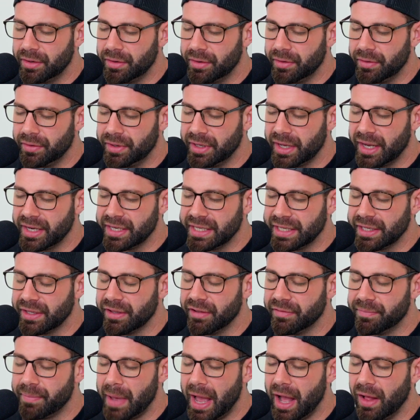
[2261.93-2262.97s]
the idea
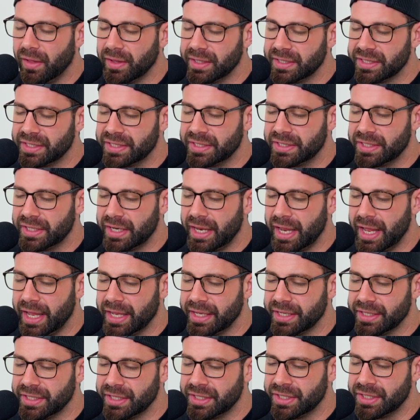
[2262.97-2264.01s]
of balance
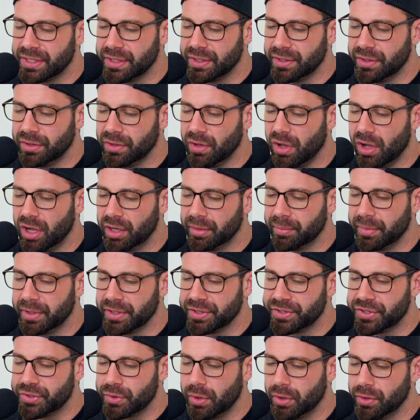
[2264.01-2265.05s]
has long been a
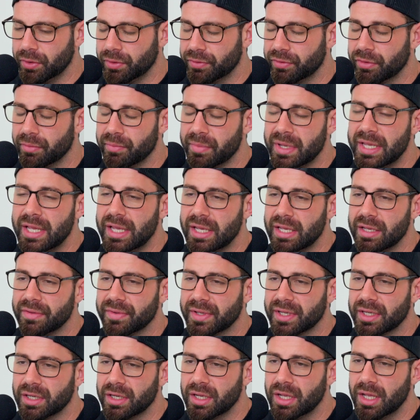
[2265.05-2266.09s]
struggle for me
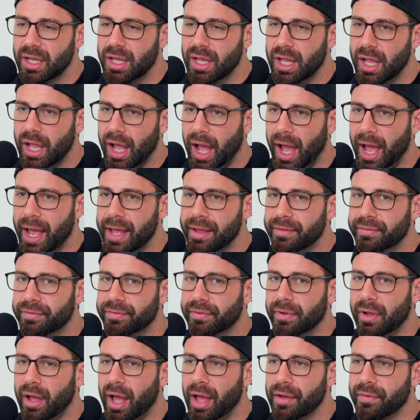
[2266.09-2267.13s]
even. I've
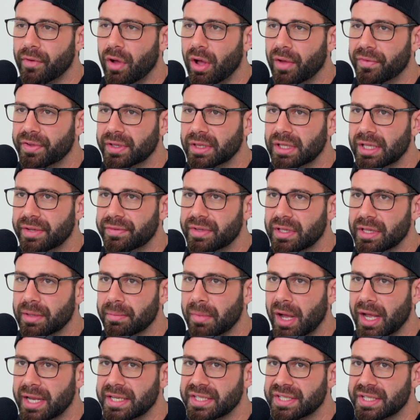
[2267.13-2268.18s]
often lived in the
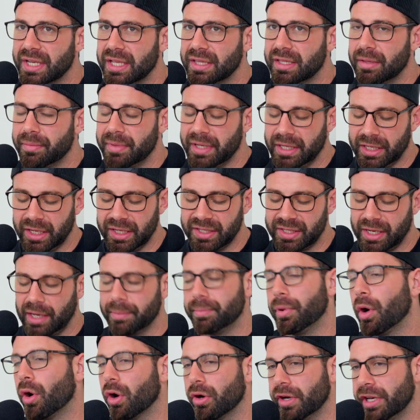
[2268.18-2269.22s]
mindset that because I
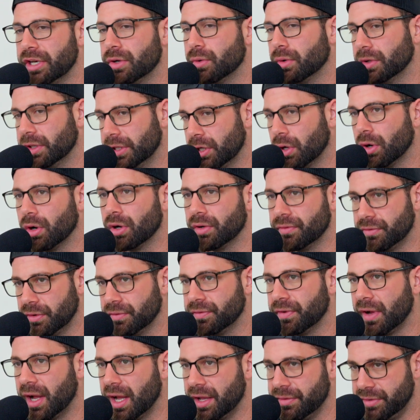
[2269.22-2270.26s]
partied really hard for
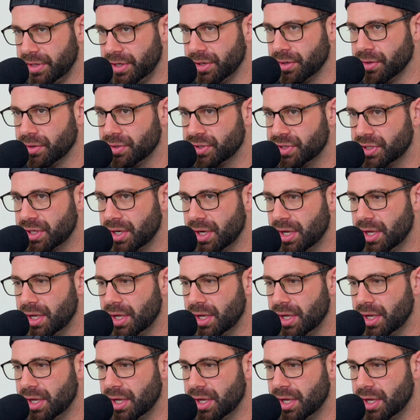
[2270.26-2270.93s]
5 years,